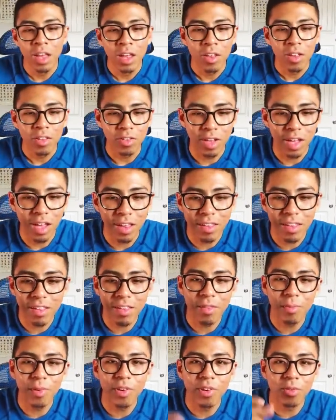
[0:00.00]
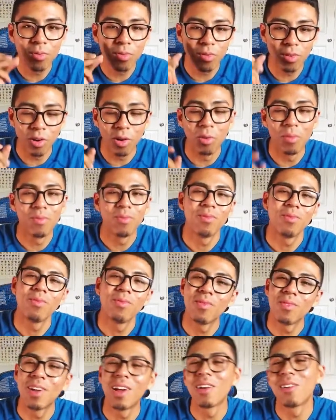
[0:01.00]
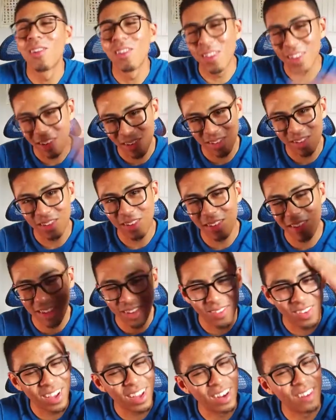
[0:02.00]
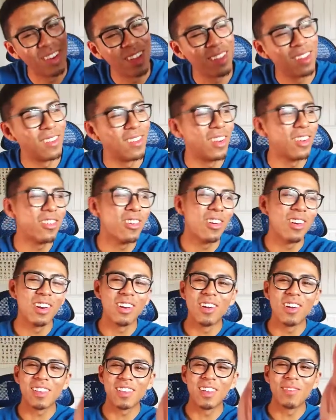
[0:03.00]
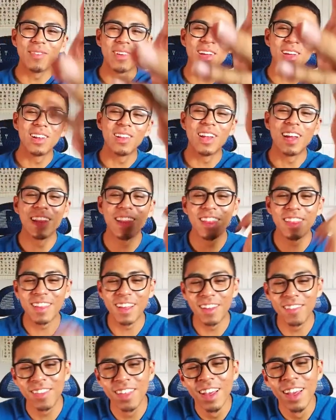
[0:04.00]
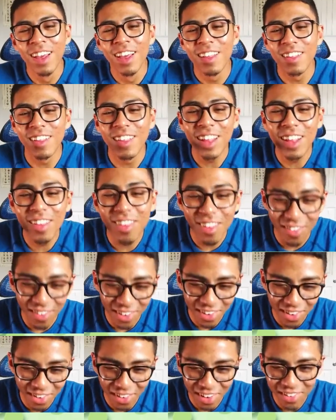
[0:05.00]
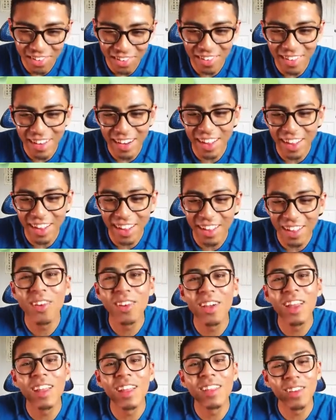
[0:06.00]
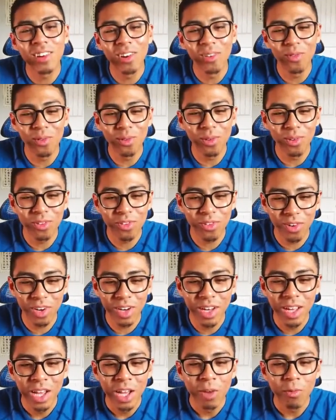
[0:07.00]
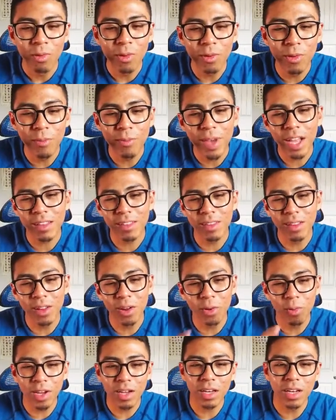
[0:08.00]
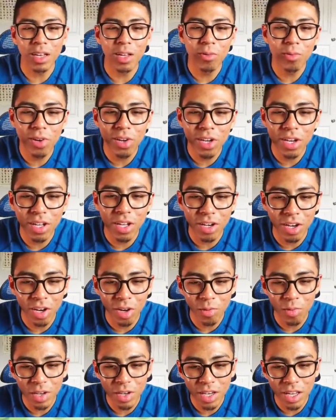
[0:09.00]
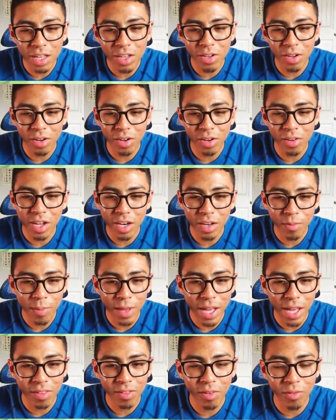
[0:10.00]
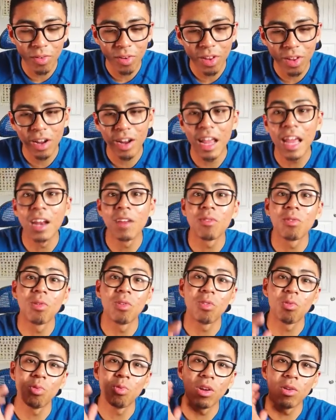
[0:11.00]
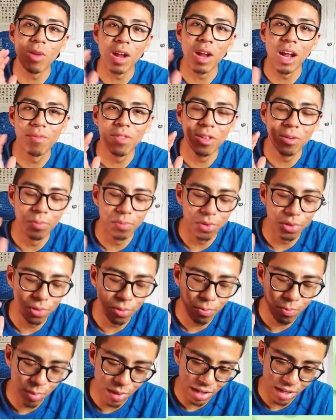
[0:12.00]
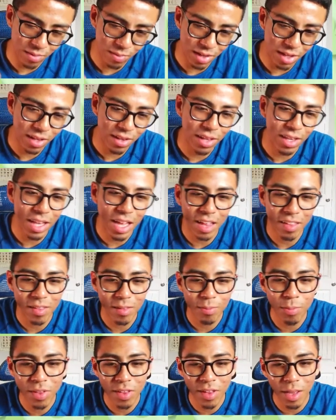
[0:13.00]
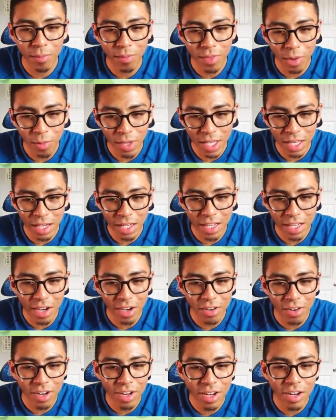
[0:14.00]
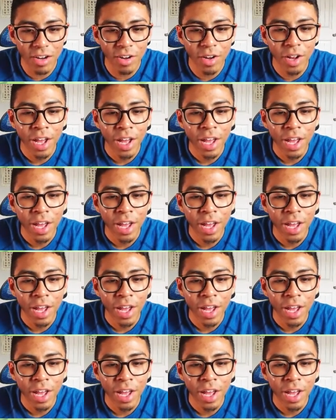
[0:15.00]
So guys, this has been your, of course I always go skip ahead of myself, guys. You already know I skip ahead a lot of the times. So thank you so much for watching today's video. It did hope you enjoyed. We went back to the Awakening Wood. We did clear a lot of the paths over there. And of course we grabbed the Blue Pikmin, the last type that we can encounter here.